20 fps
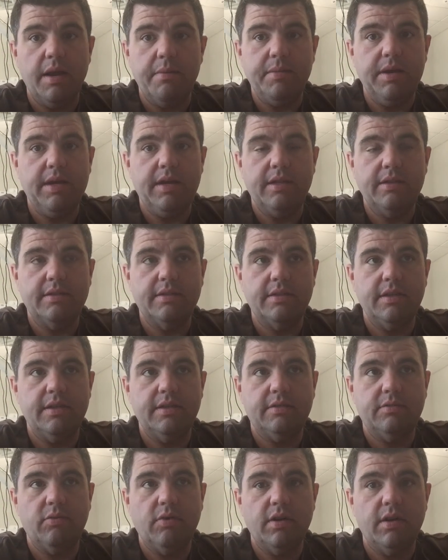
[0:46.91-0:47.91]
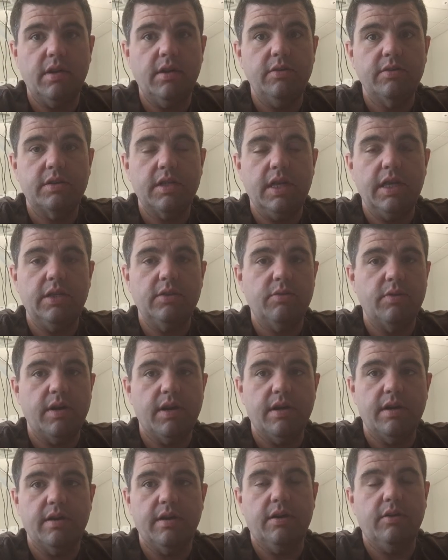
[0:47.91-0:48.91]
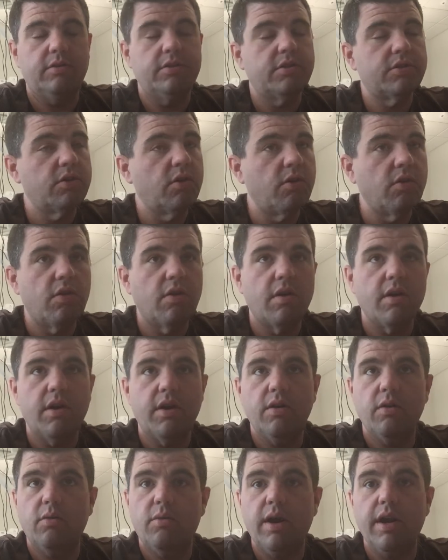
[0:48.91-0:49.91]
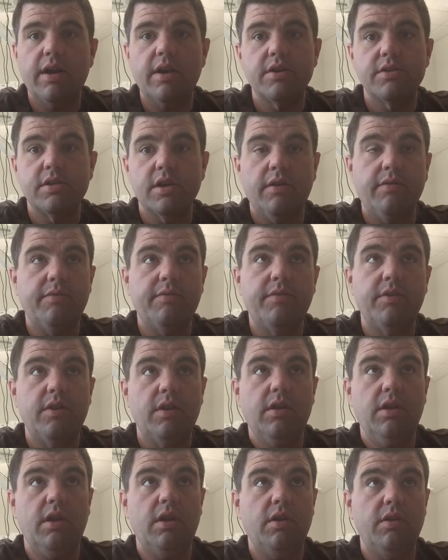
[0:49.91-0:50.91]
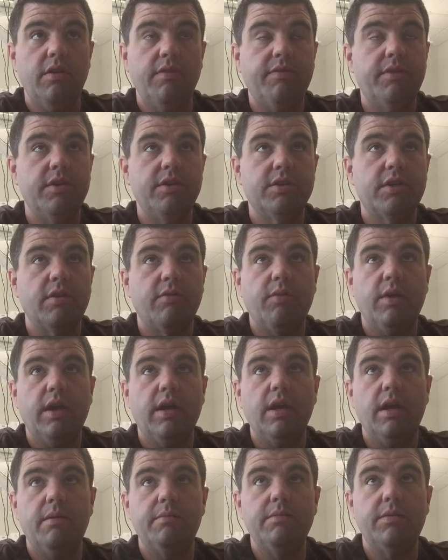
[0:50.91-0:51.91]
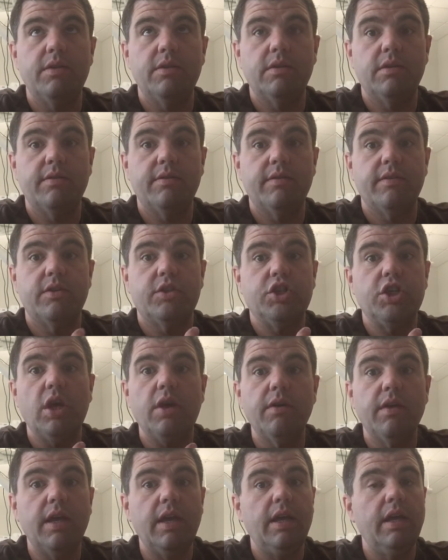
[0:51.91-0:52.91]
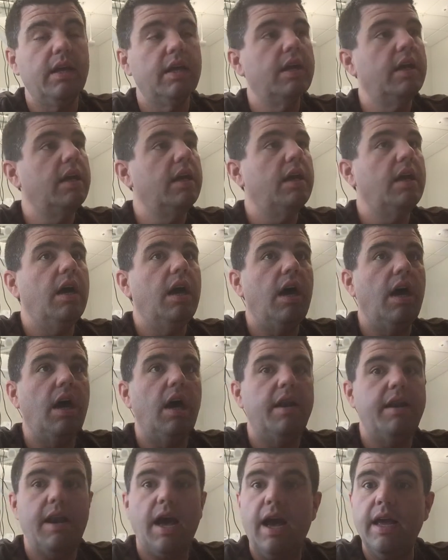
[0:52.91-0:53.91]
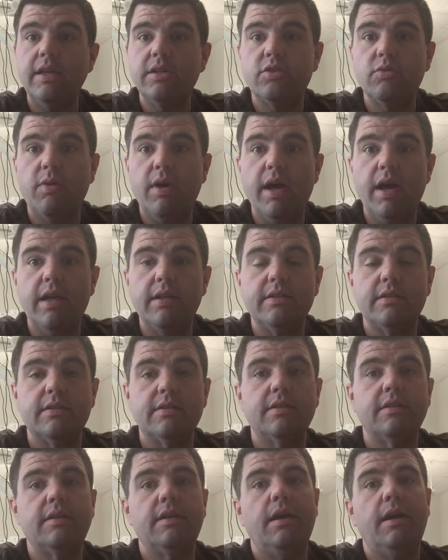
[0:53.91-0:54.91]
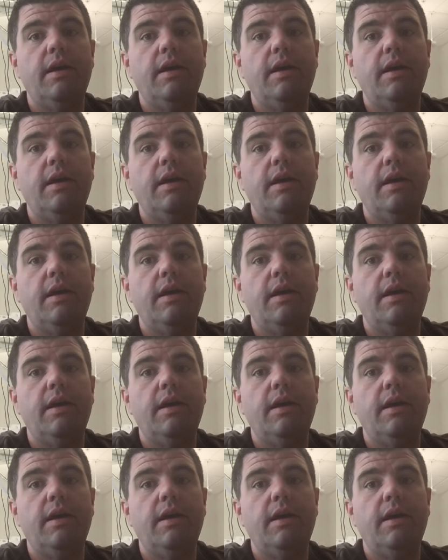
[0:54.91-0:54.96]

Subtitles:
I mean, it's one of those things where you'll snore, you'll wake yourself, you'll feel yourself wake up choking, night sweats,